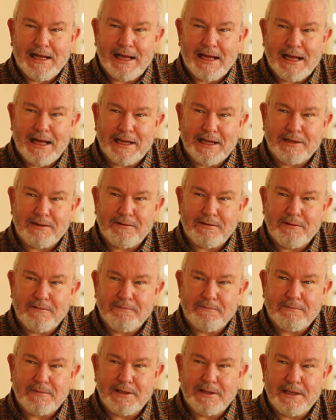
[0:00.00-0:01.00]
and
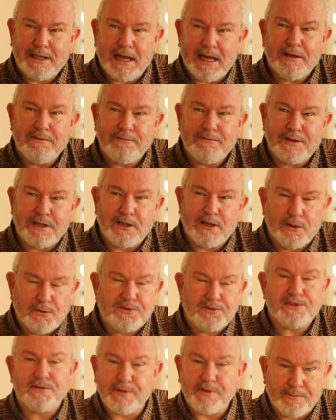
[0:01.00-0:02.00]
gave the
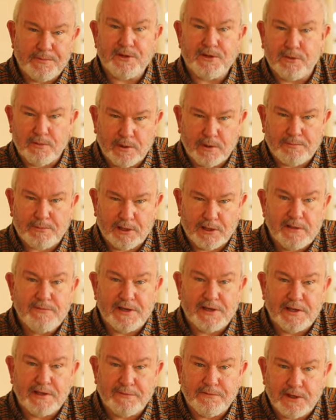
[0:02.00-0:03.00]
use of them to a private
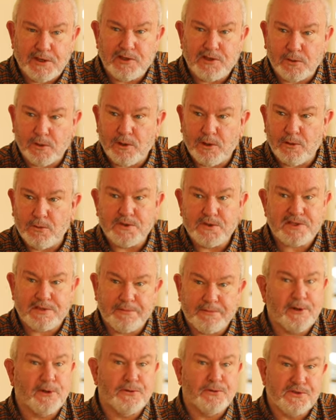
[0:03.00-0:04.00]
individual who was
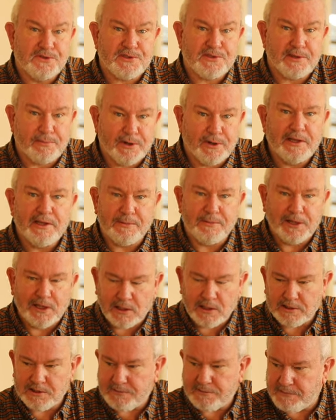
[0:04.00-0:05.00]
supposed to bring them
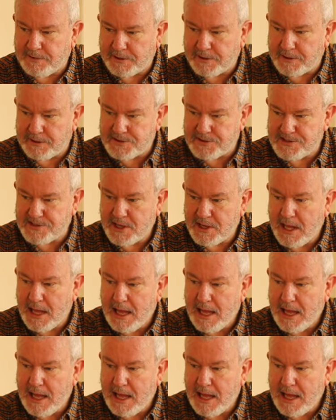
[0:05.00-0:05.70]
along to fires,